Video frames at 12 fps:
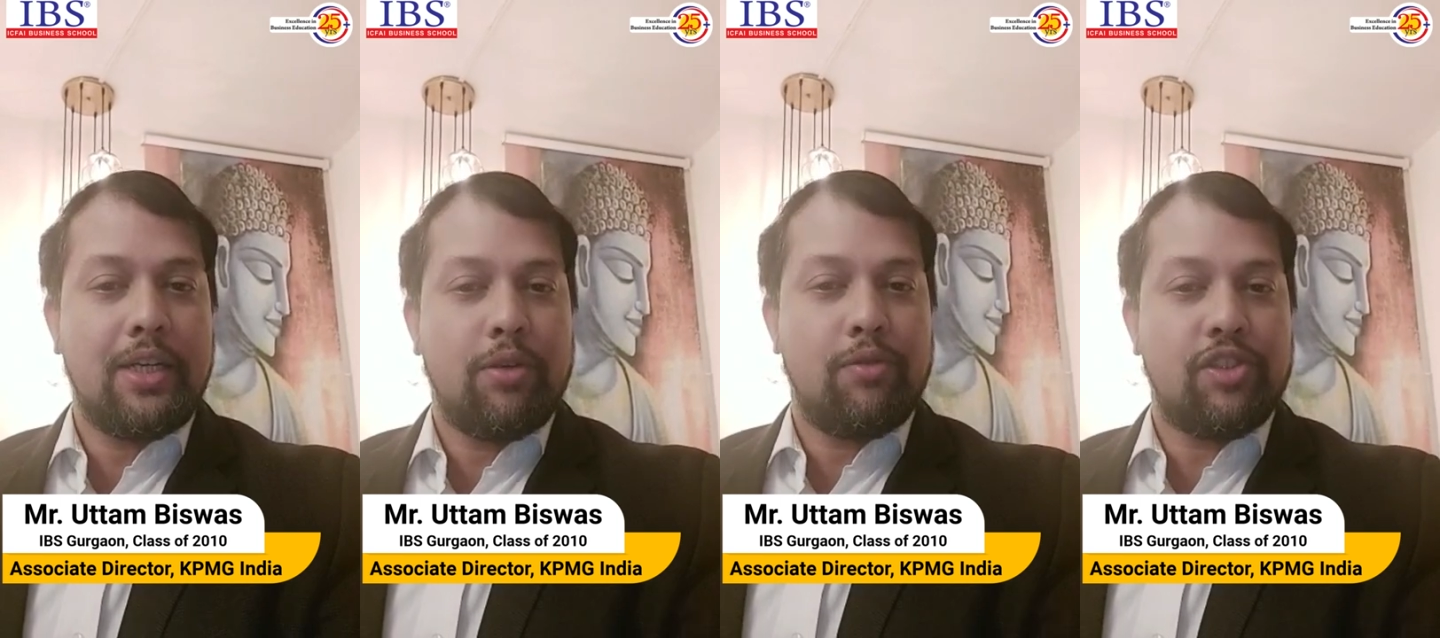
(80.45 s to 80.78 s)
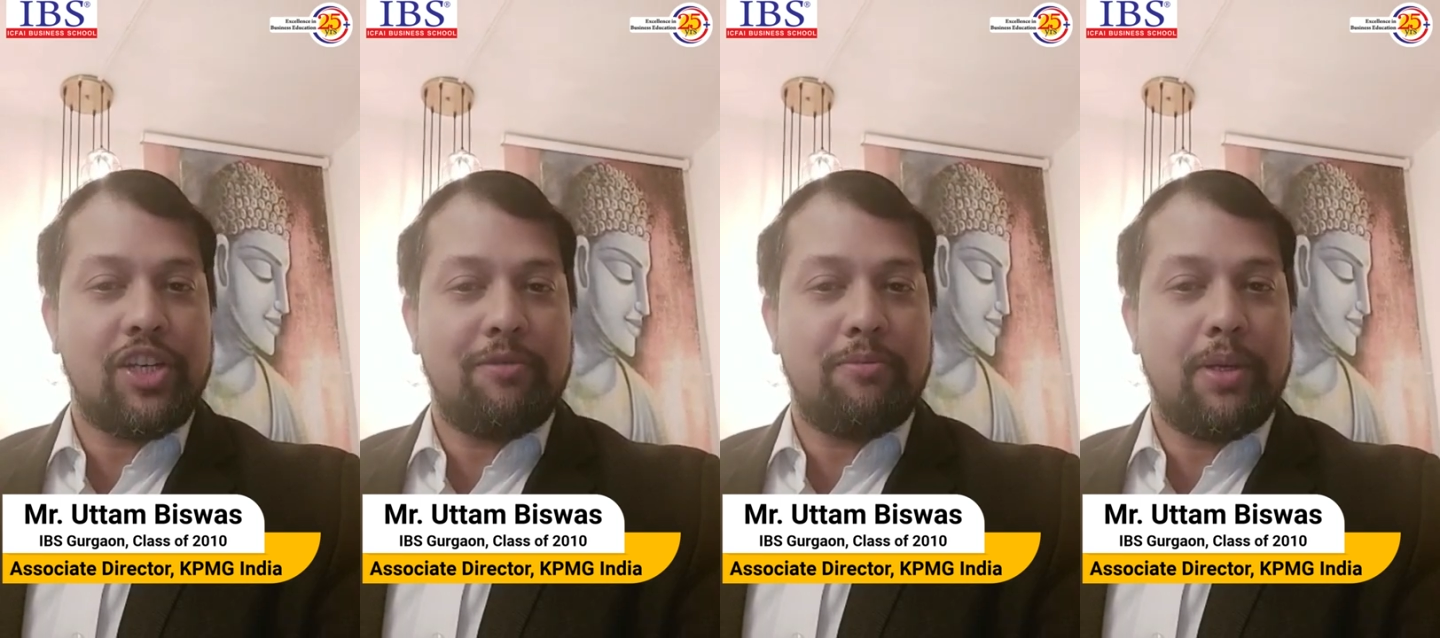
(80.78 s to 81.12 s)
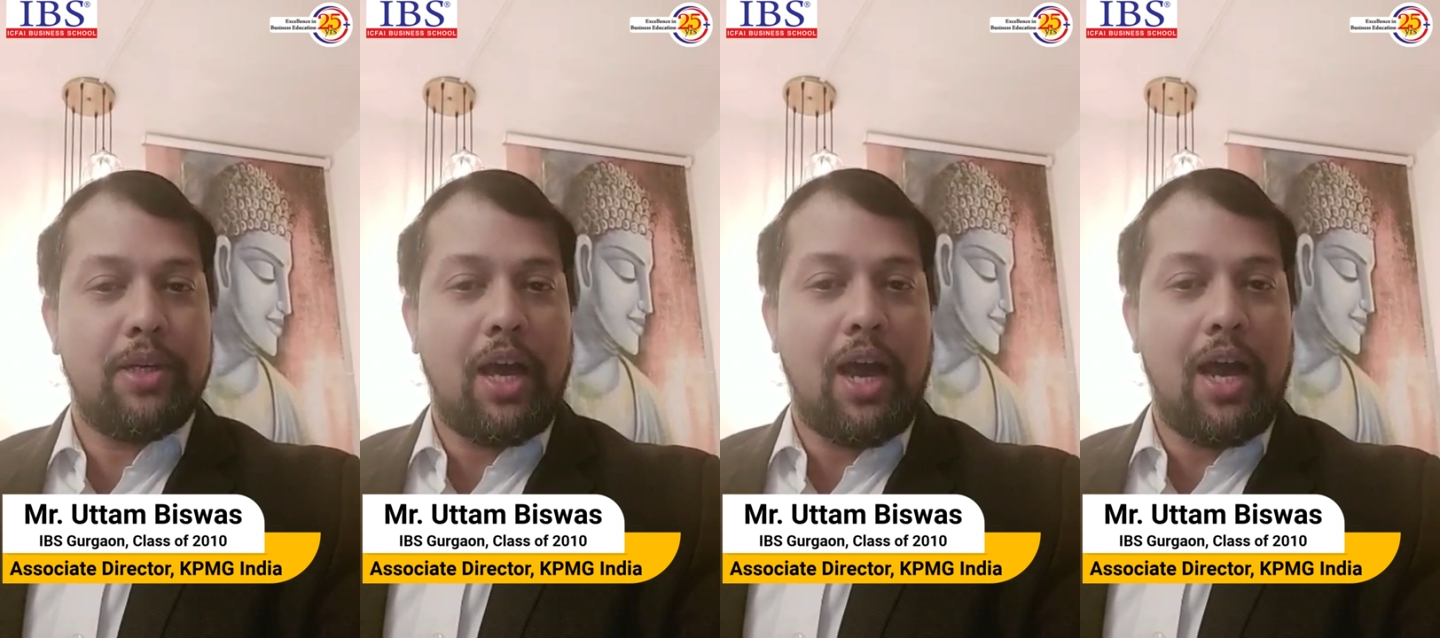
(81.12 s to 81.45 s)
which have
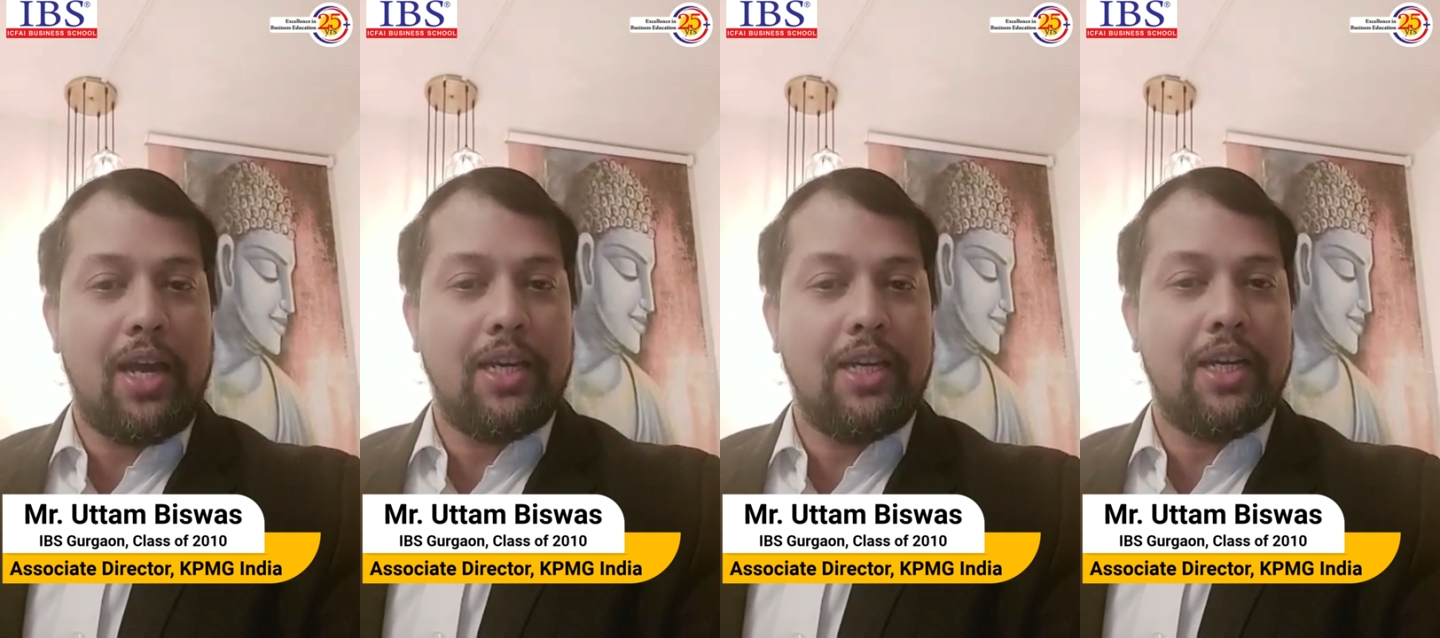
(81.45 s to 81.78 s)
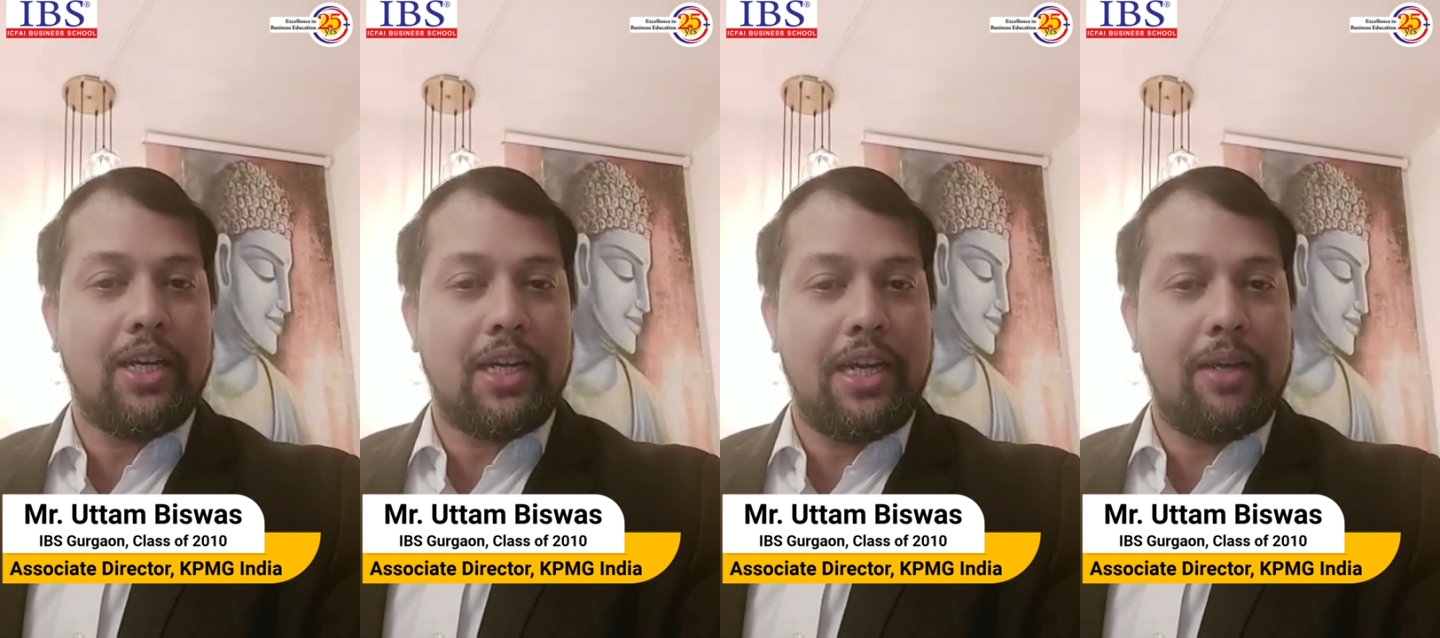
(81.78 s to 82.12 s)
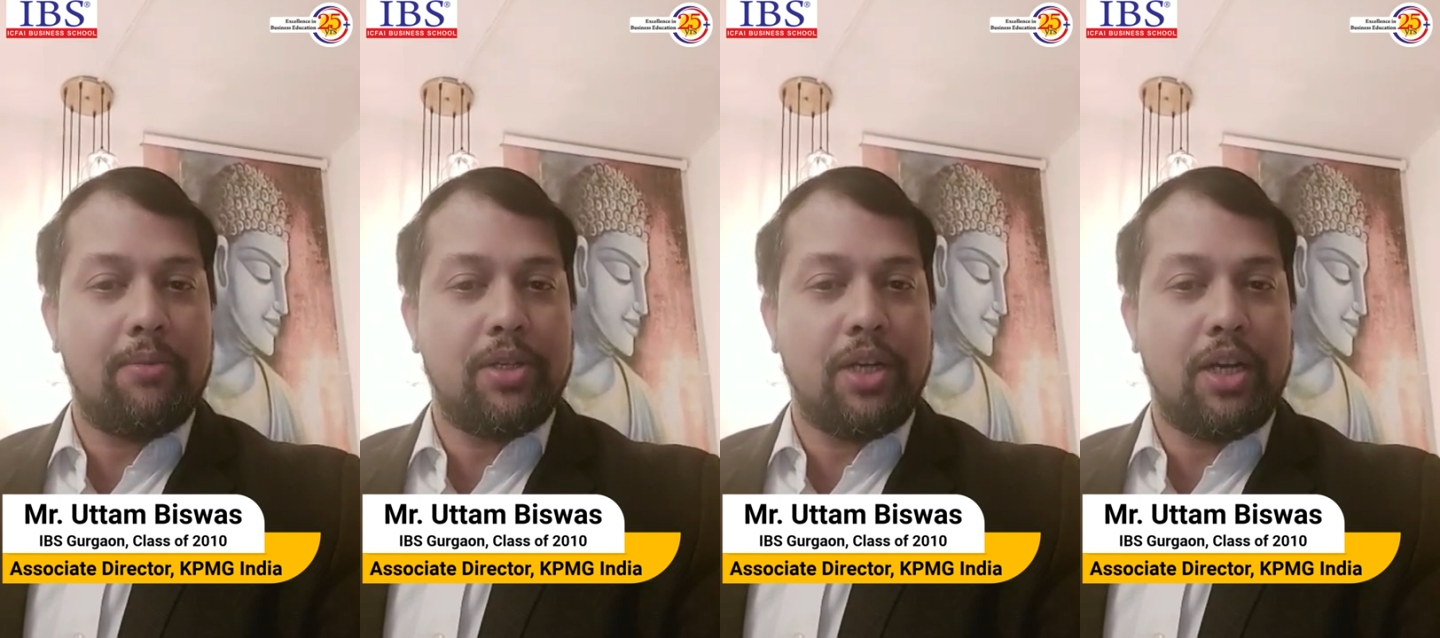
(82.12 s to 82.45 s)
been highly acclaimed